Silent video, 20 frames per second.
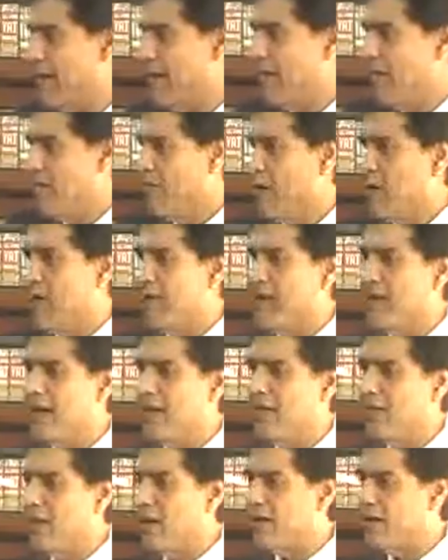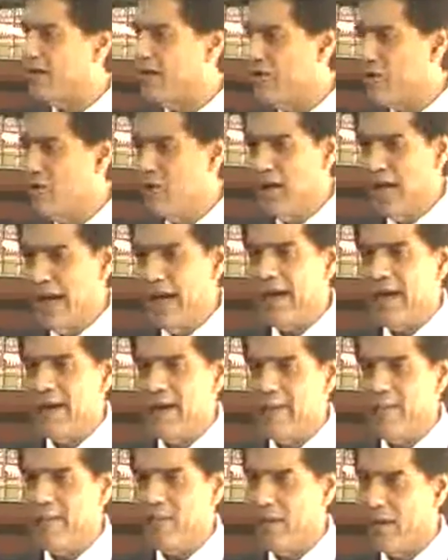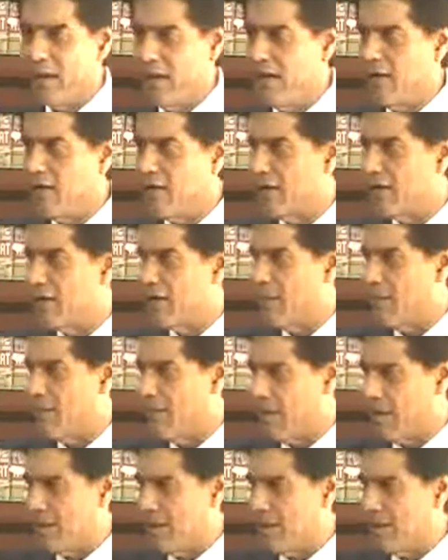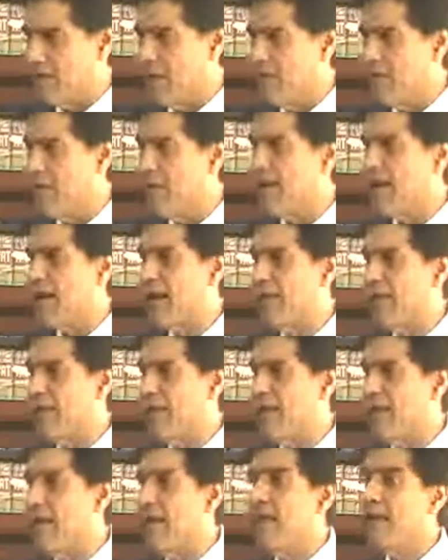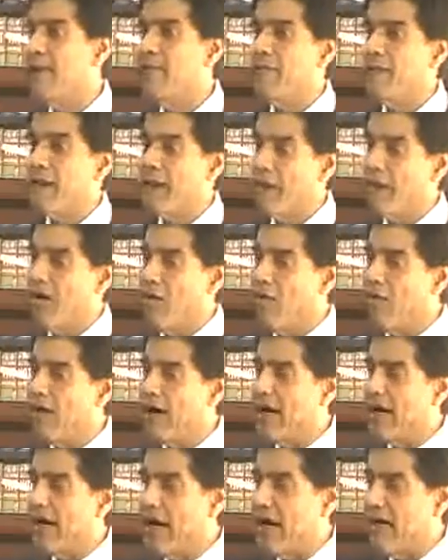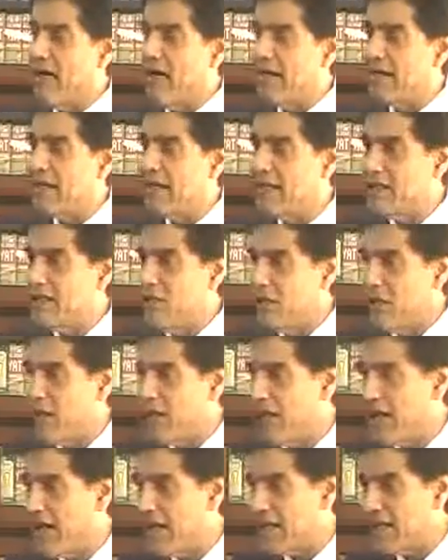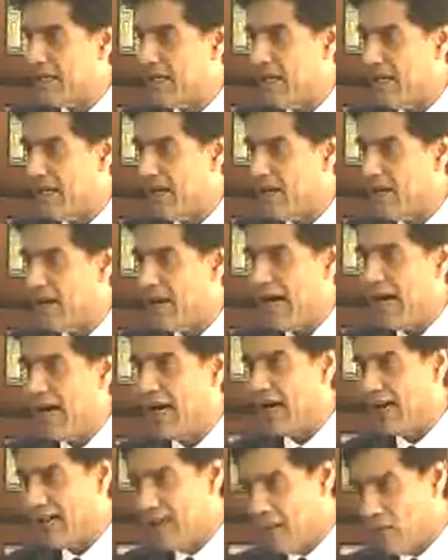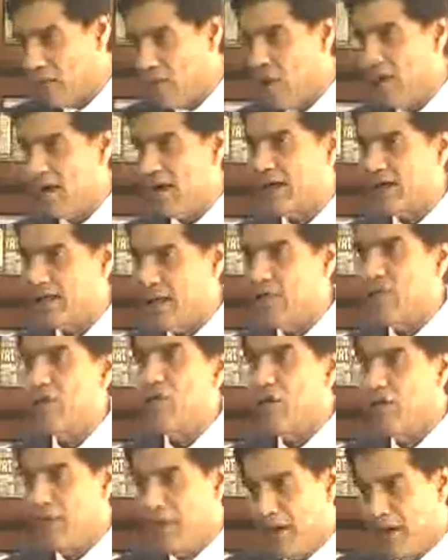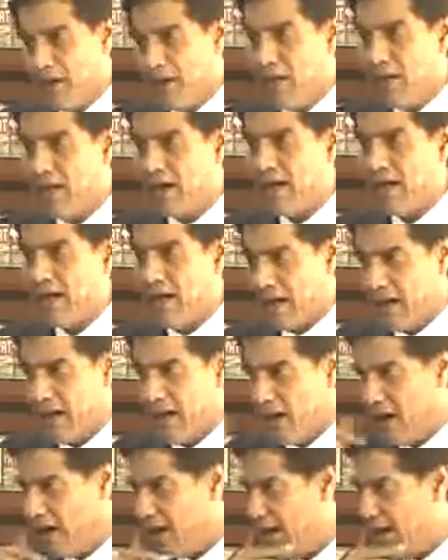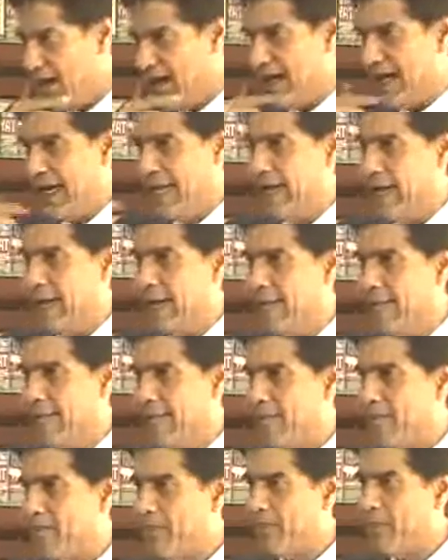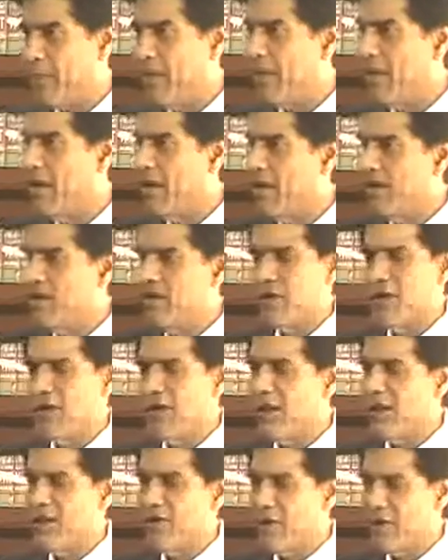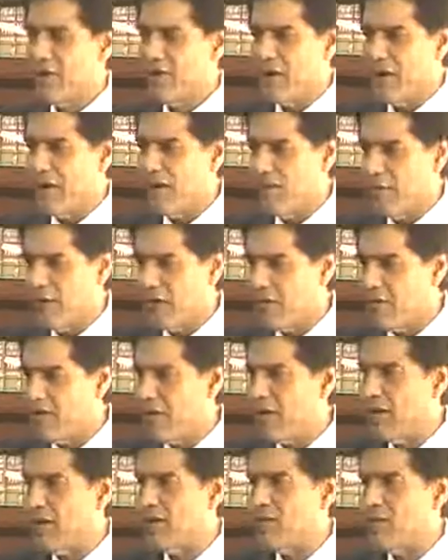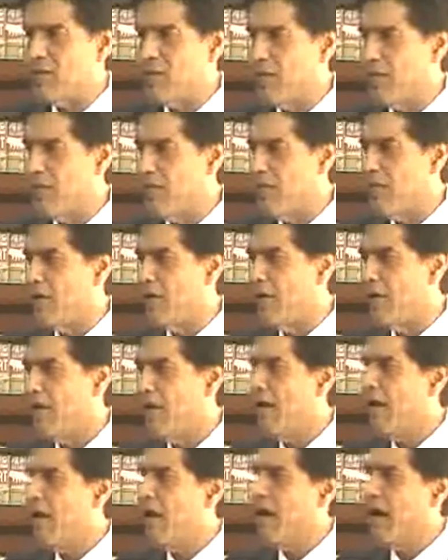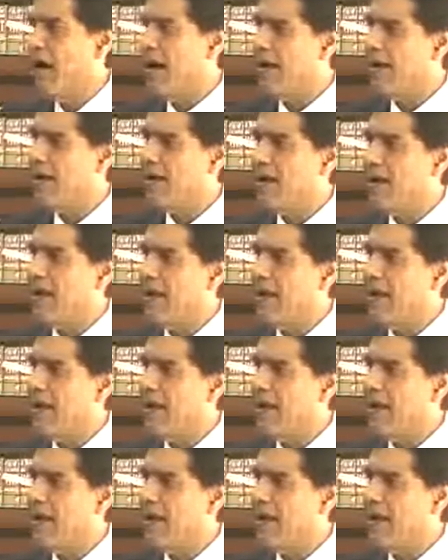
But then it was too late. It was this notification. The government gave us this notification in our hand in the court itself, though we got it earlier day. Then it was not possible on Supreme Court. And then